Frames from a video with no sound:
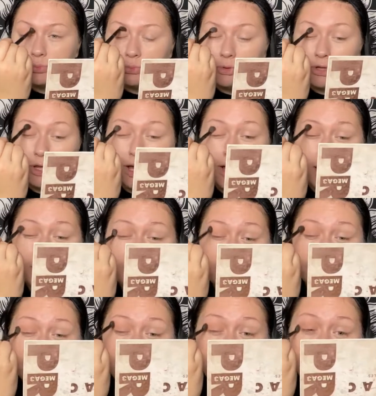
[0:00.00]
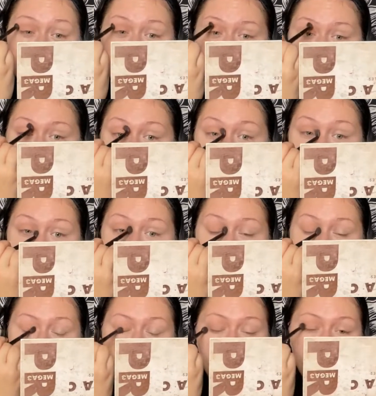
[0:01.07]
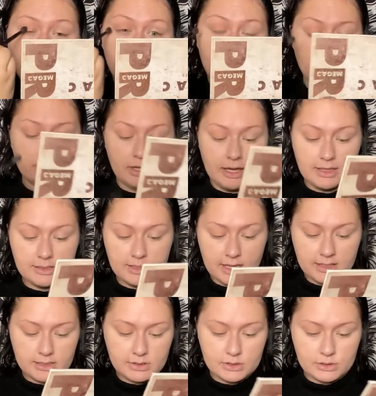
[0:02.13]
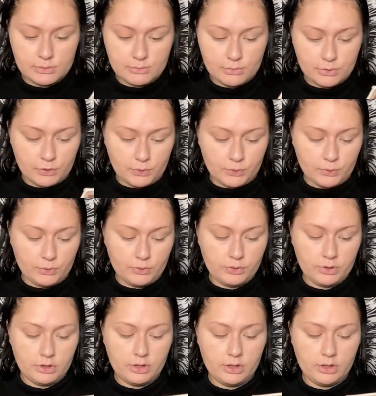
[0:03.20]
blend this out all nice and smooth.